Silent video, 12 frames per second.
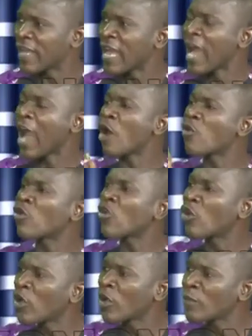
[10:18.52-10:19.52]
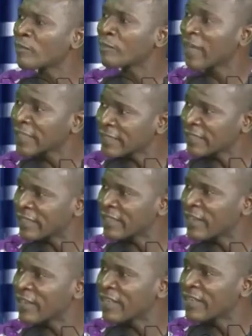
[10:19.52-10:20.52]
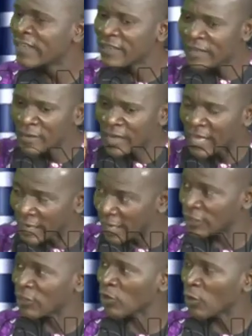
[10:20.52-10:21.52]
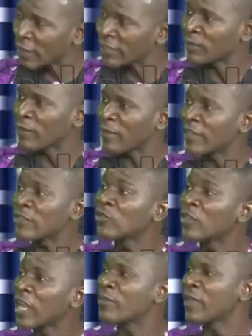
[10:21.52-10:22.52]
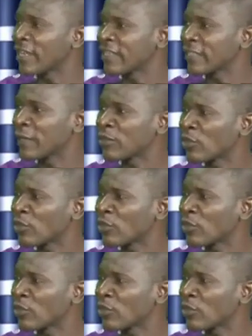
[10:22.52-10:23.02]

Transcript: How come party election or party primaries will now be an exception.